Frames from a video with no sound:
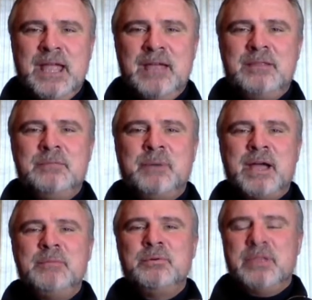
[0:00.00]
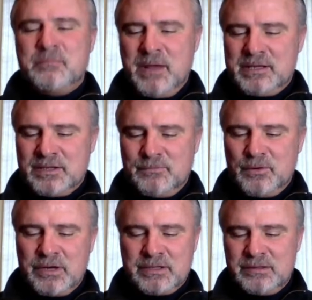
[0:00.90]
And the Bible then makes it
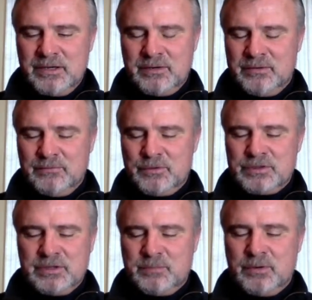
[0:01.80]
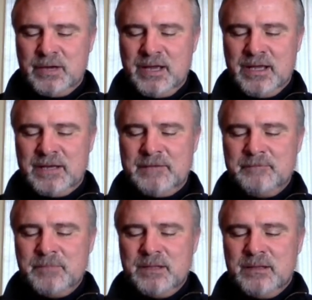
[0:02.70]
very clear in verse number 9
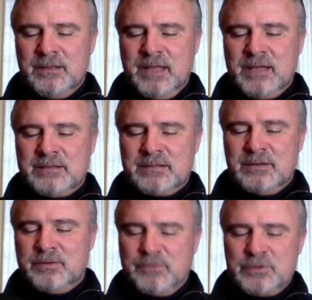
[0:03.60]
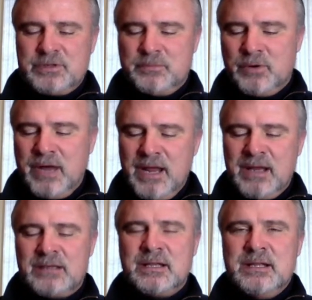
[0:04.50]
that, or verse number
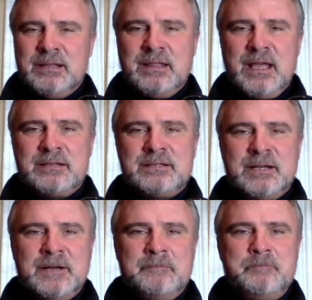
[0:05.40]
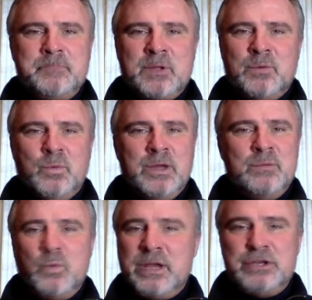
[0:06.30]
8, that
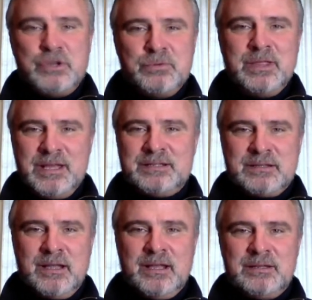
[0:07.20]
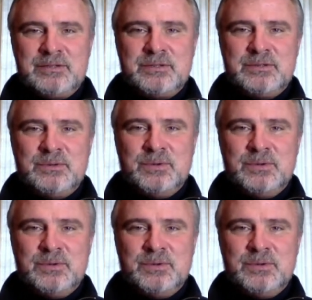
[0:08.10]
when we do these things,